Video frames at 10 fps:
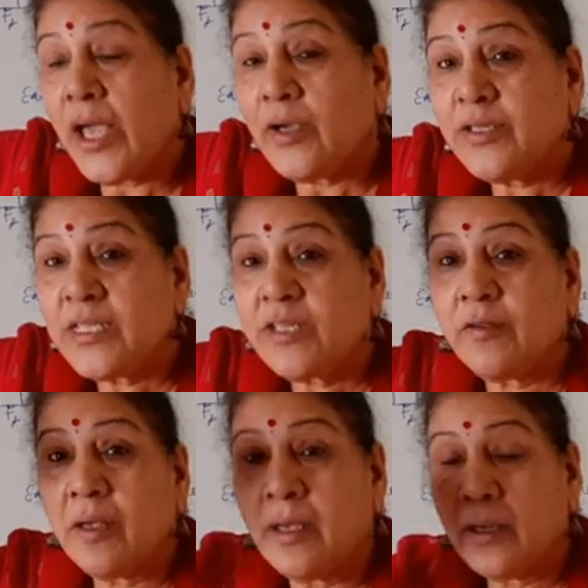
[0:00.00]
you
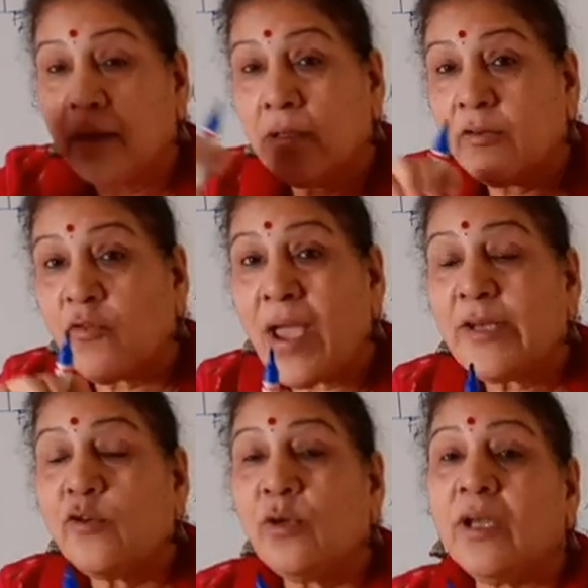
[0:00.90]
just try
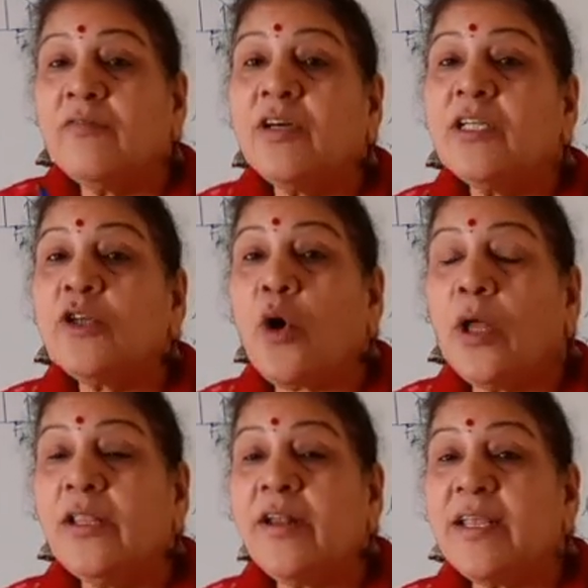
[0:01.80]
to converge
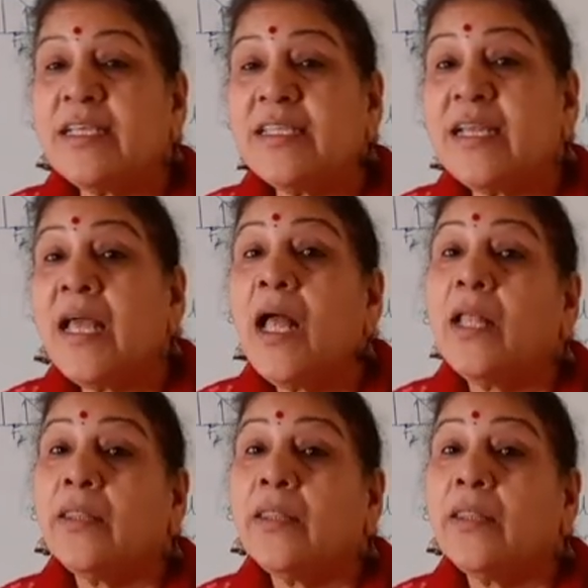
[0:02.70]
all the rays there,